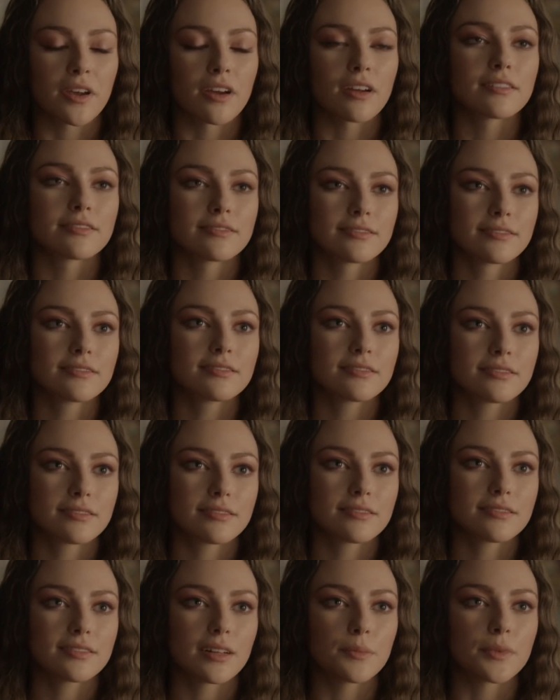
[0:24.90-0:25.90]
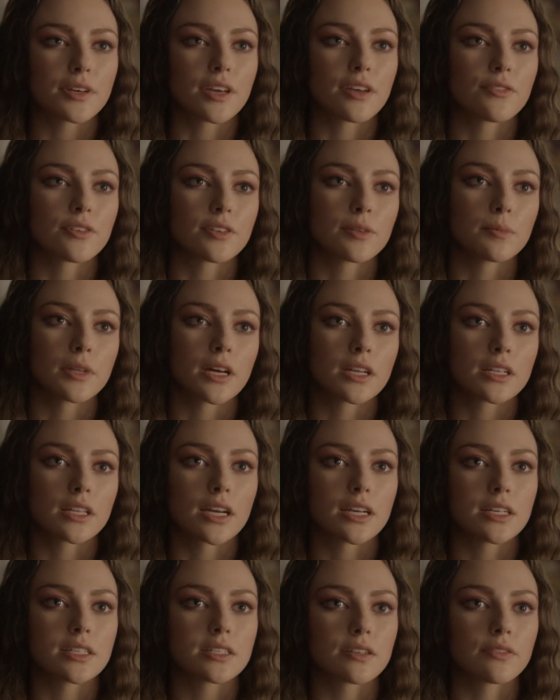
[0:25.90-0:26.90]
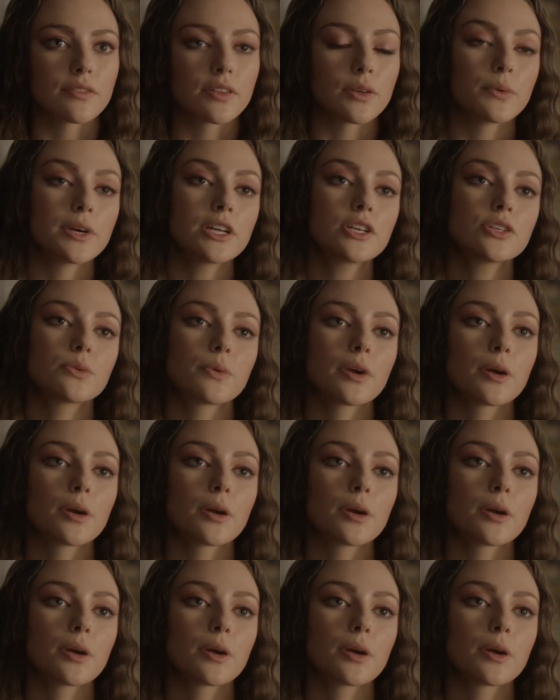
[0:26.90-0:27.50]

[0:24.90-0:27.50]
here. I'm looking for the bloodlines of the witch,